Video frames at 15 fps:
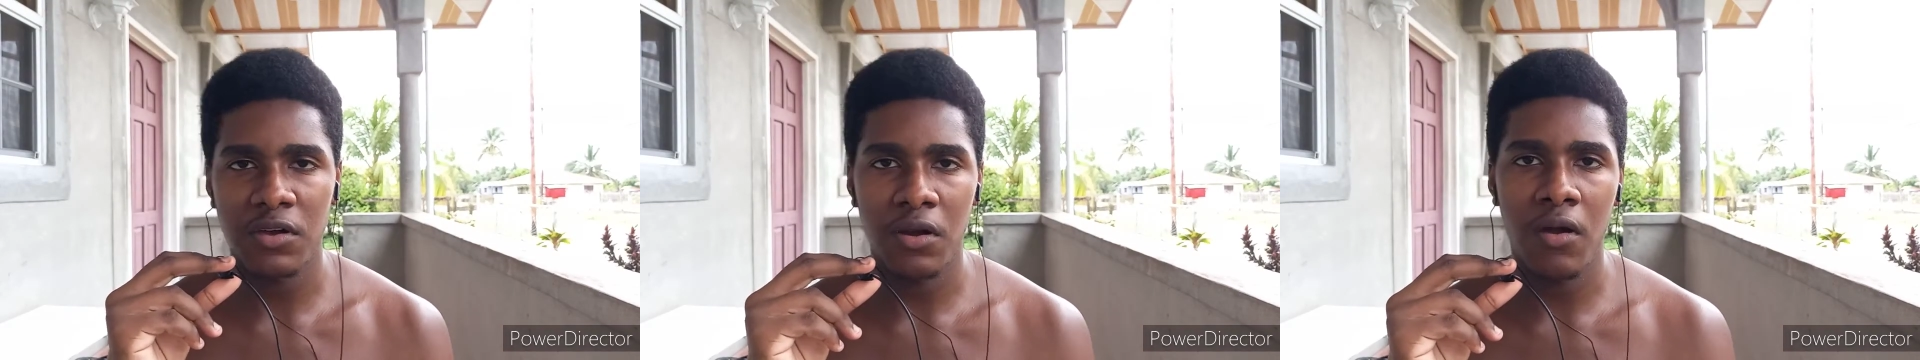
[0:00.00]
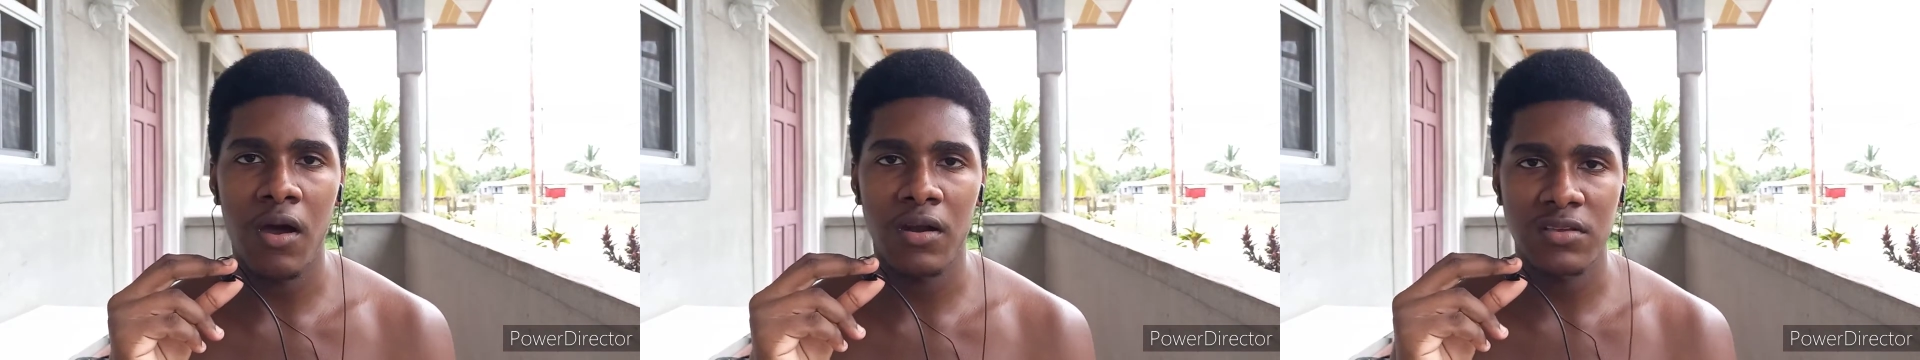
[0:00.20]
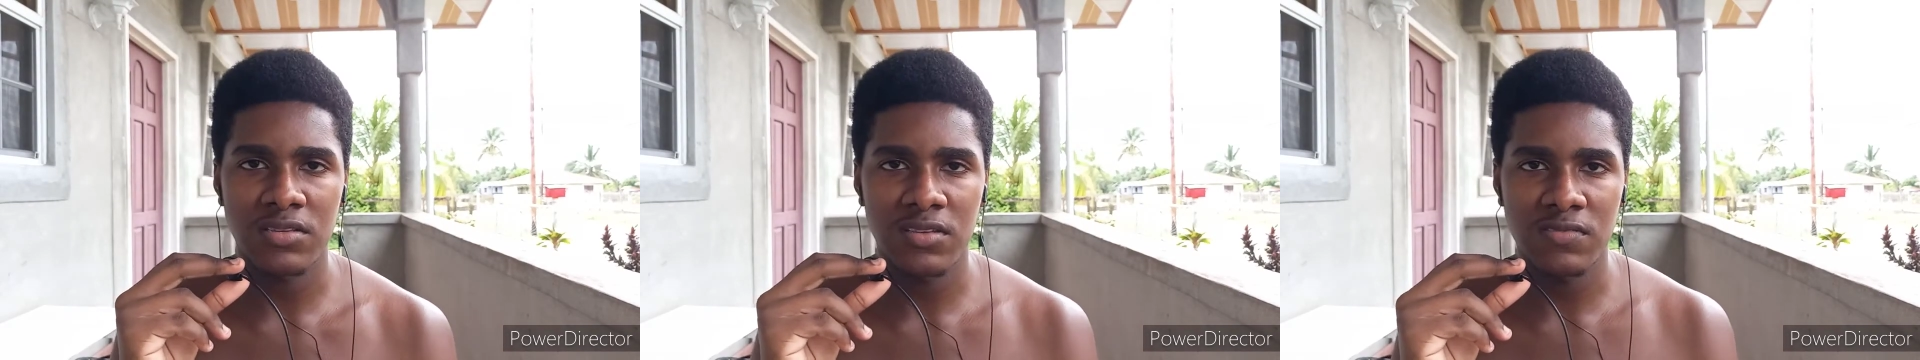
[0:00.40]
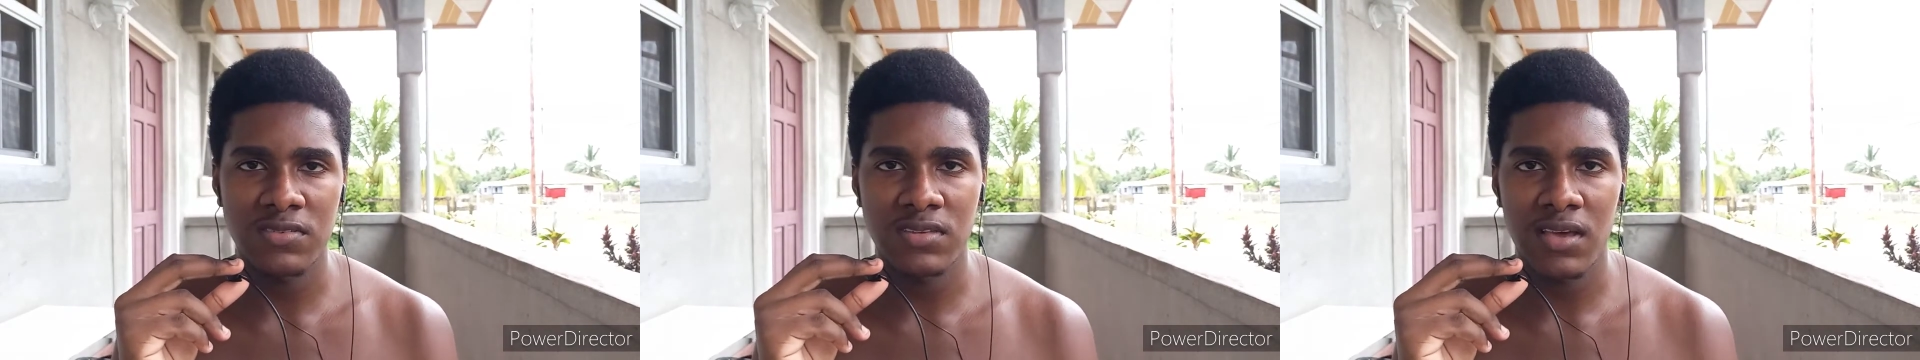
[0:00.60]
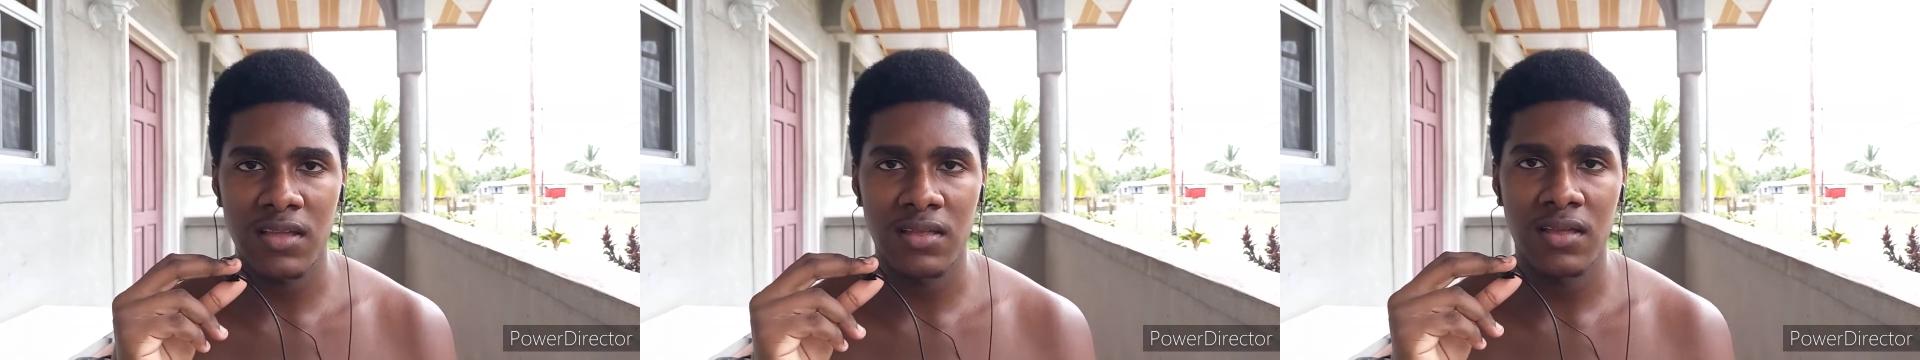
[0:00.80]
Other artists have
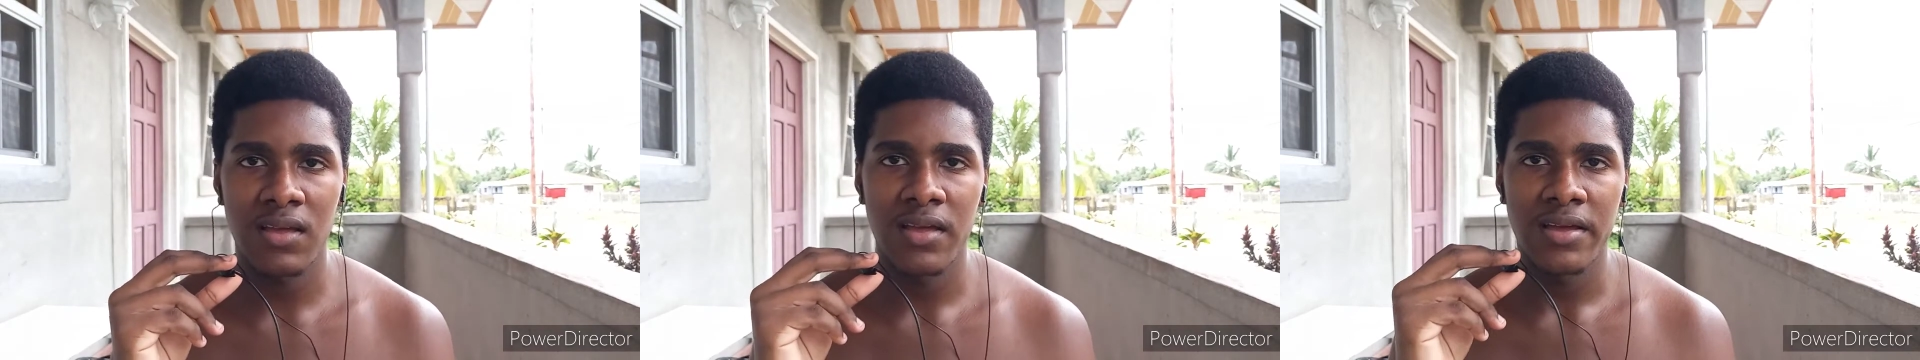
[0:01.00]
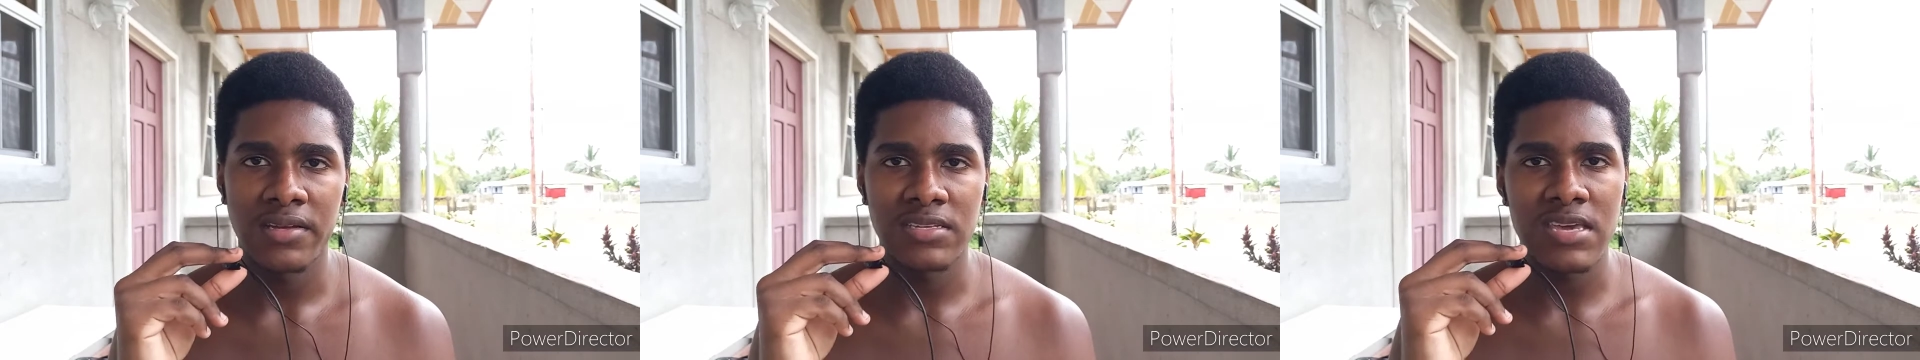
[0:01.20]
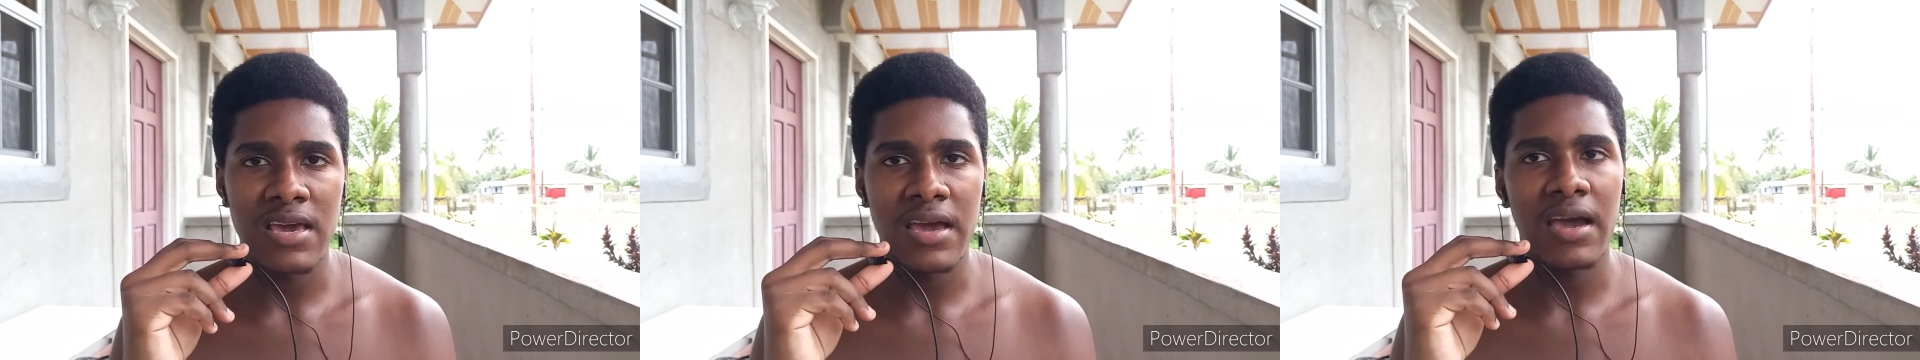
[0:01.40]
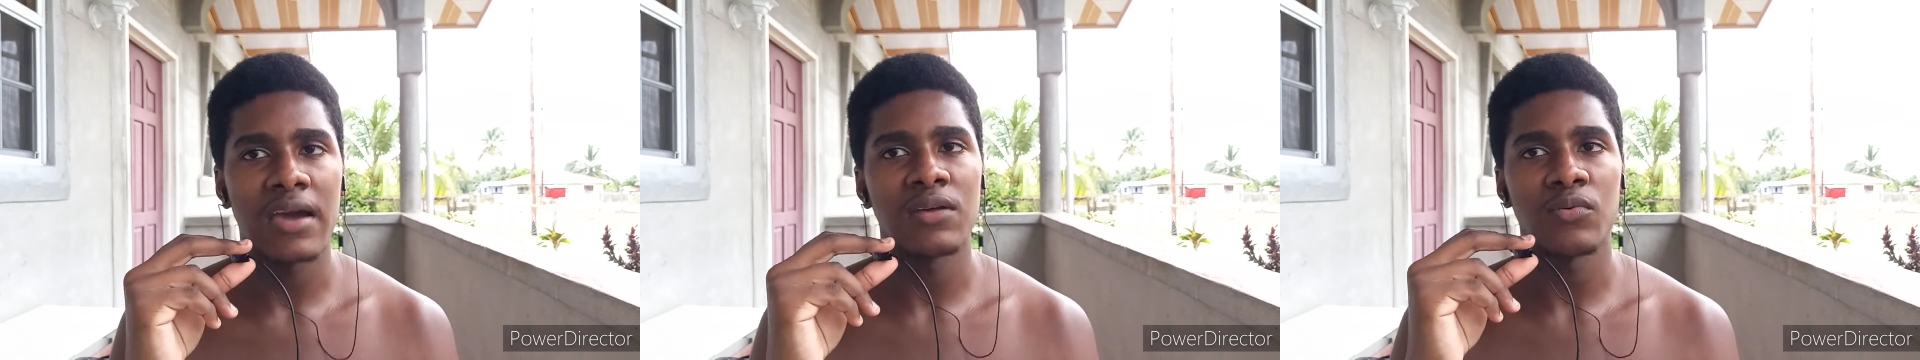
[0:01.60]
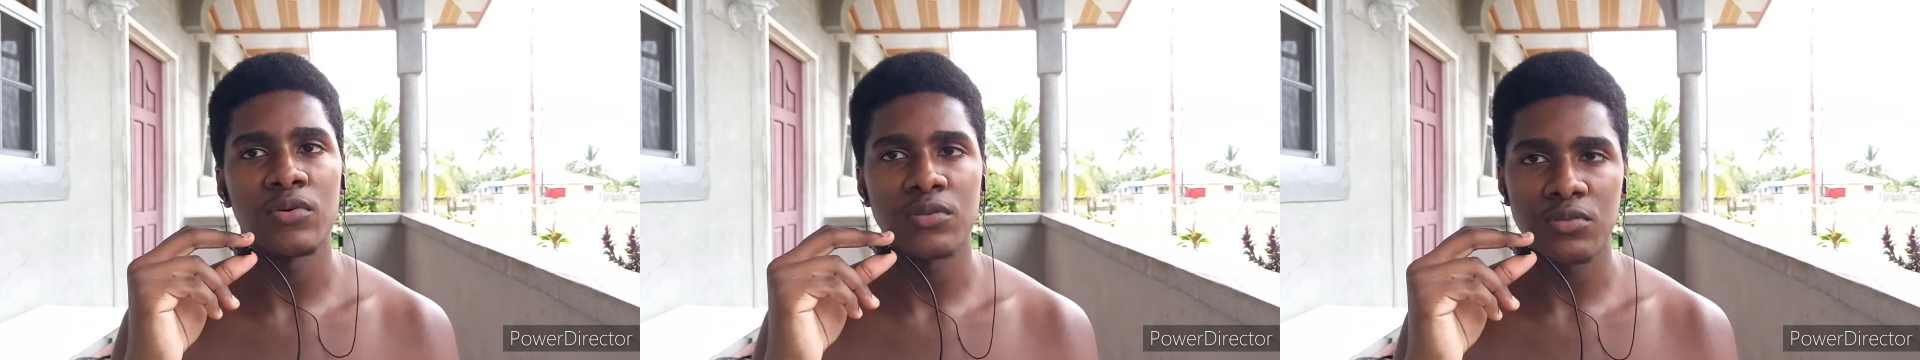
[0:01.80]
said, "Yeah, I
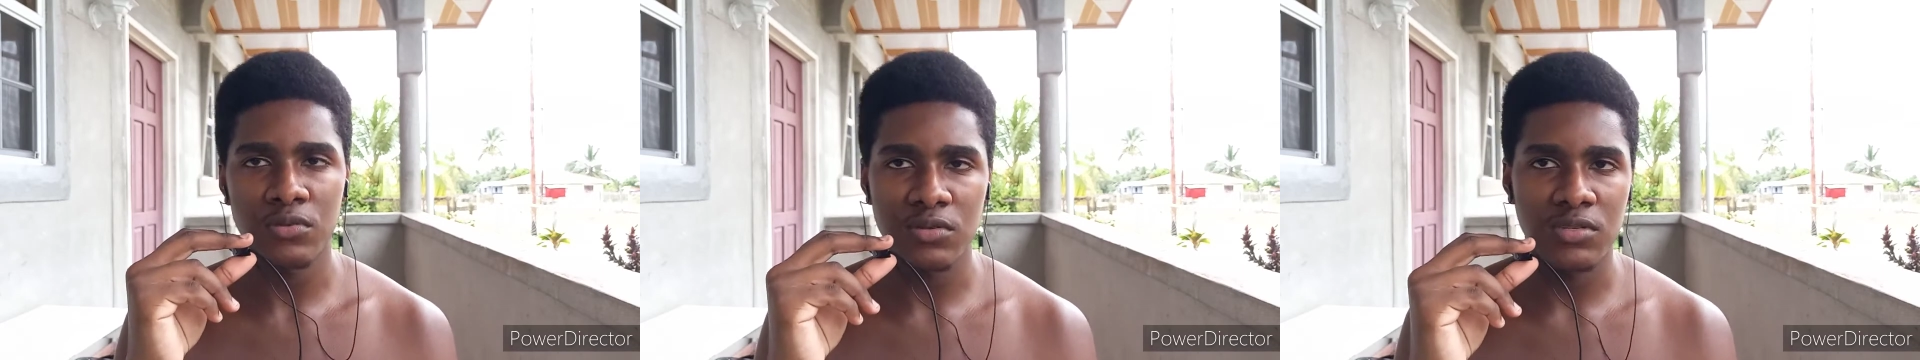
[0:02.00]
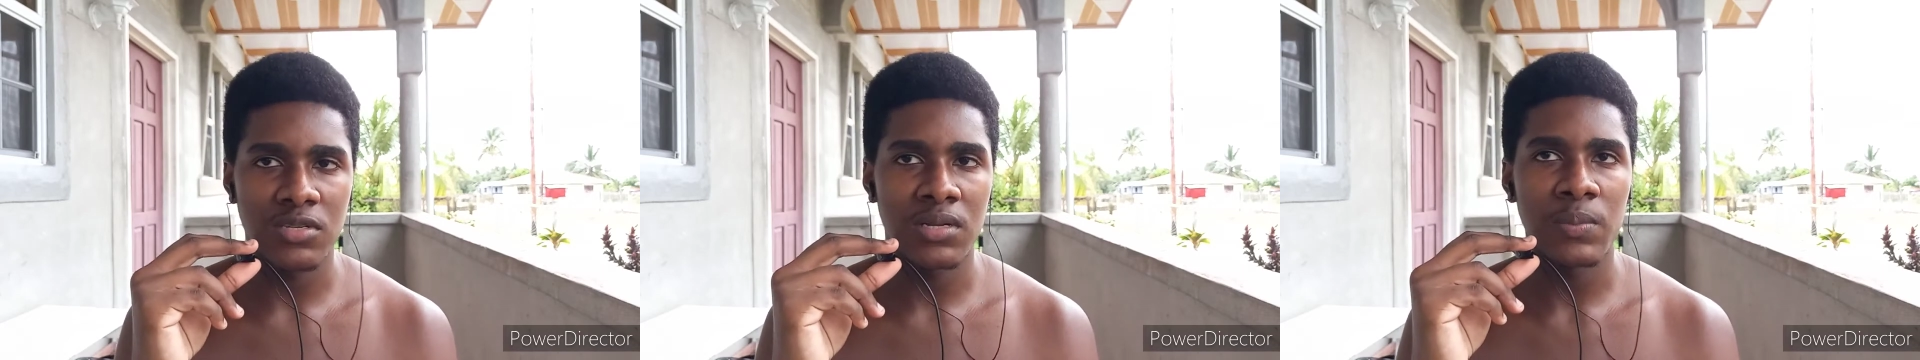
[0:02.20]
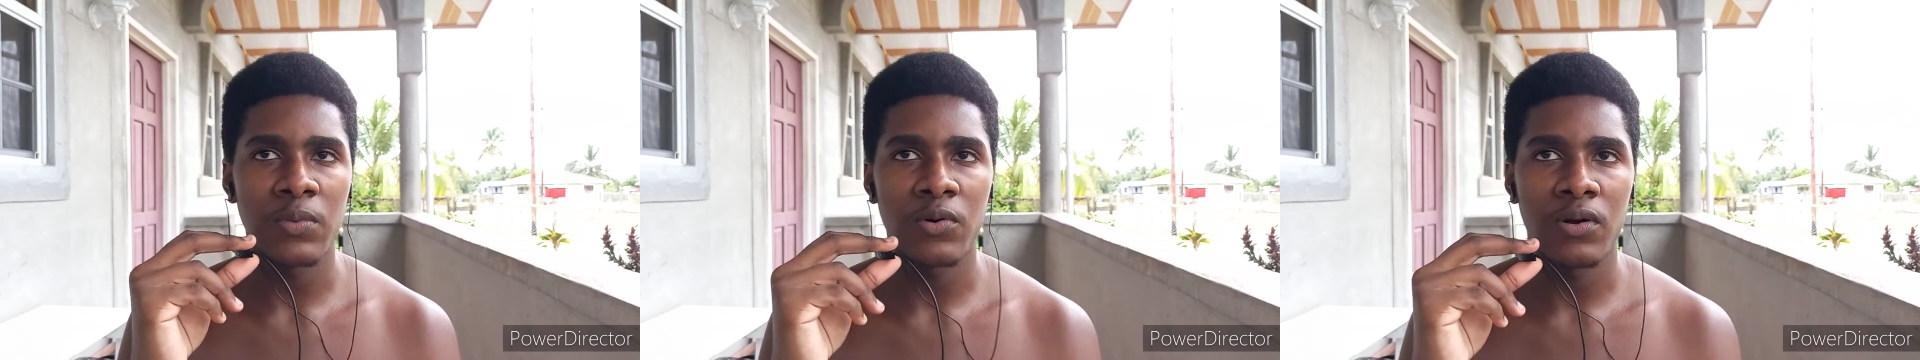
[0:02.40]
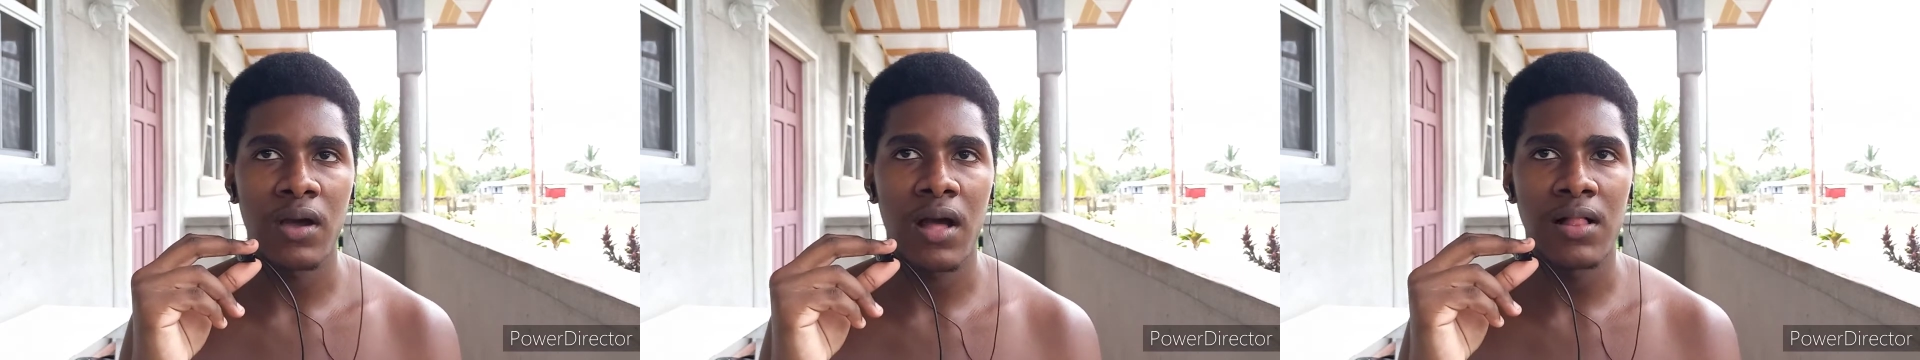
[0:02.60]
don't want to do this anymore.